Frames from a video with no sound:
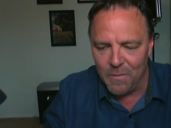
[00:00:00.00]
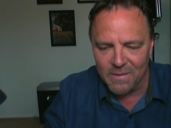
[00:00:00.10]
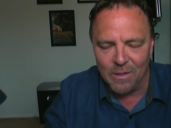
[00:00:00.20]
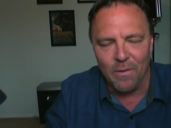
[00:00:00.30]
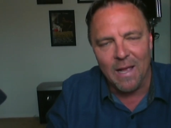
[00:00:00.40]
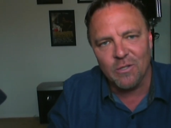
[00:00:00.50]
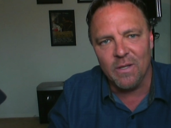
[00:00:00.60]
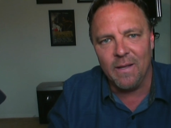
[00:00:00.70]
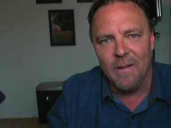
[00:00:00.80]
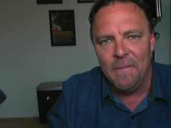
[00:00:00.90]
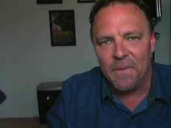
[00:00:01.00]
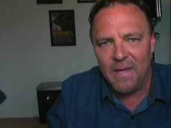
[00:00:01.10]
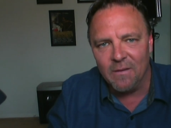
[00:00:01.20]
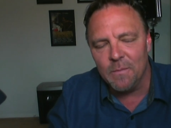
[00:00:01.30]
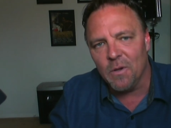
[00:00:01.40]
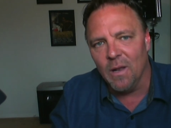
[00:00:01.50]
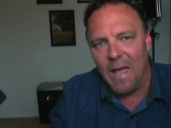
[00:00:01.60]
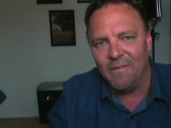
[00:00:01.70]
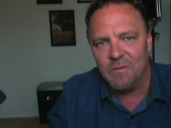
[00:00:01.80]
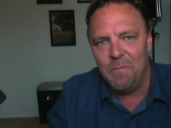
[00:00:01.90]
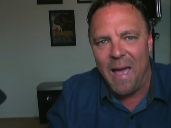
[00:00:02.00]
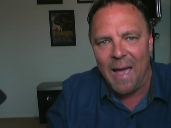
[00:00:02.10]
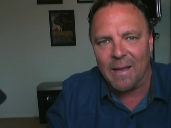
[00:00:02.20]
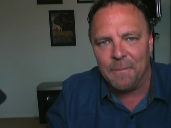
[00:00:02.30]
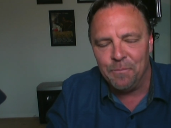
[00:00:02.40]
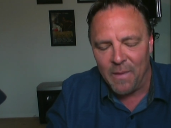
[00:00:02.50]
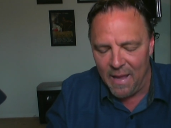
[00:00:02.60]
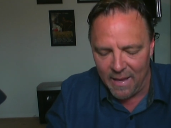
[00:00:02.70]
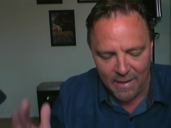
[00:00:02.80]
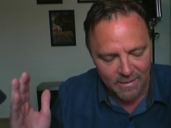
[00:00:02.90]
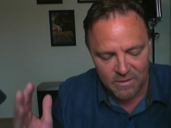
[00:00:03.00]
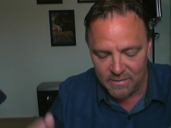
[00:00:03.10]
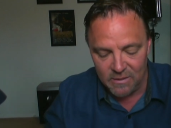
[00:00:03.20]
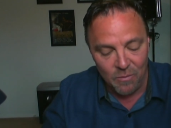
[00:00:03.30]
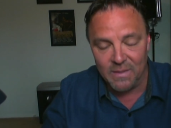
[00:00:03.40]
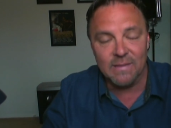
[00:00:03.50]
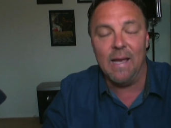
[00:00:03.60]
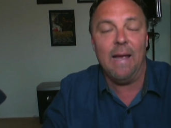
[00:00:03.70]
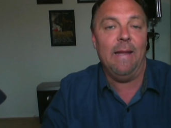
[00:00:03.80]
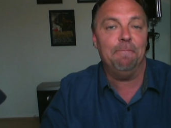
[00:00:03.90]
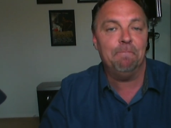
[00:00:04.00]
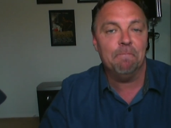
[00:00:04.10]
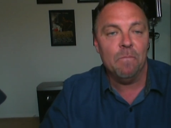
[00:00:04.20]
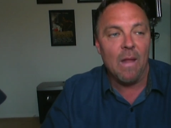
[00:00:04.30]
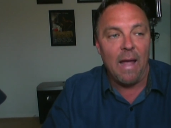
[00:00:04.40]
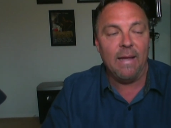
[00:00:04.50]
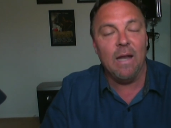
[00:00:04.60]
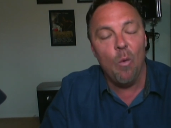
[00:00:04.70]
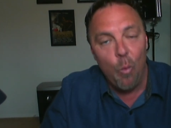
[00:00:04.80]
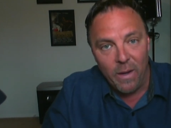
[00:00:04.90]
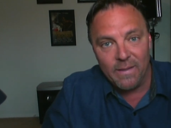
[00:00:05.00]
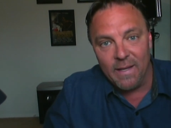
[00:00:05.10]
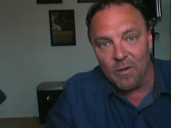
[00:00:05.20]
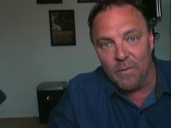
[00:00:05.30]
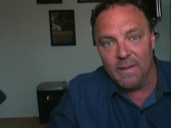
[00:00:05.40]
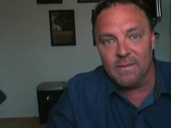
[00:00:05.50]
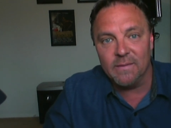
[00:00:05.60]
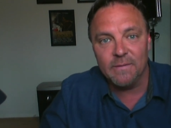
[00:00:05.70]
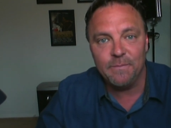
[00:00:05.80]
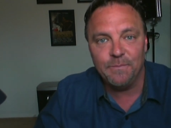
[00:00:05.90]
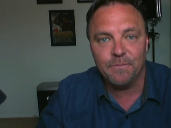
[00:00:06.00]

treatments that will actually give them their lives back. And it's so exciting. I cannot wait to get it released.